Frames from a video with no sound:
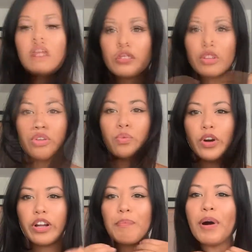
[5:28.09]
So you
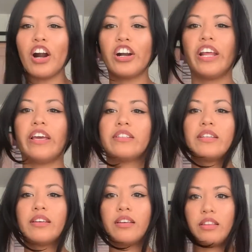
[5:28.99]
want to part
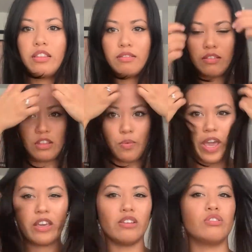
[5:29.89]
it the
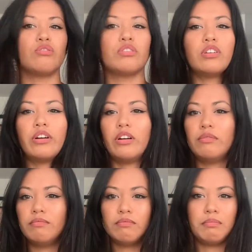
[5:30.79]
way you do your
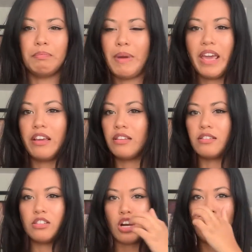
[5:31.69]

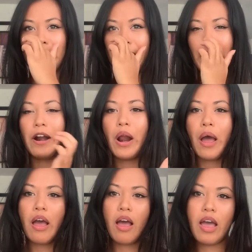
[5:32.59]
bangs top layer.
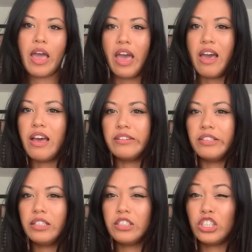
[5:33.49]

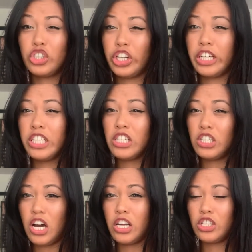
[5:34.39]
And the trick is
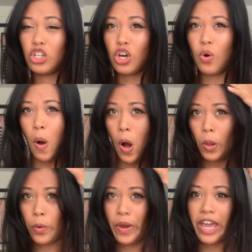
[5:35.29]
not to go all
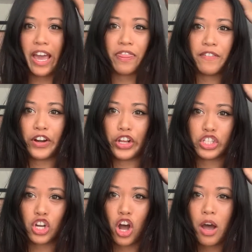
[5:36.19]
the way at the very
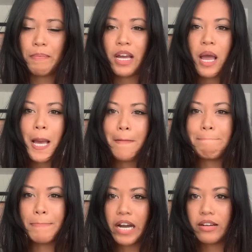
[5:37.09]
top,
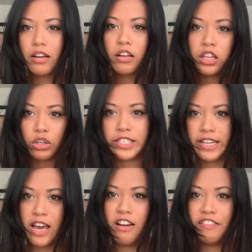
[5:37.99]
but close
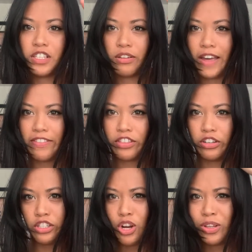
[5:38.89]
enough so that
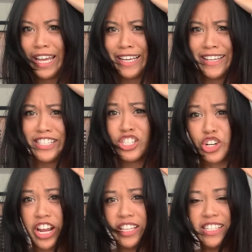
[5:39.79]
there's no like
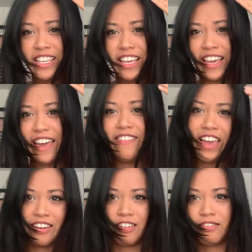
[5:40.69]
straight and
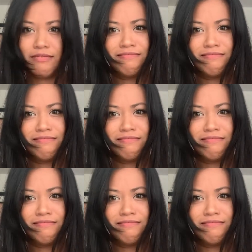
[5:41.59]
then,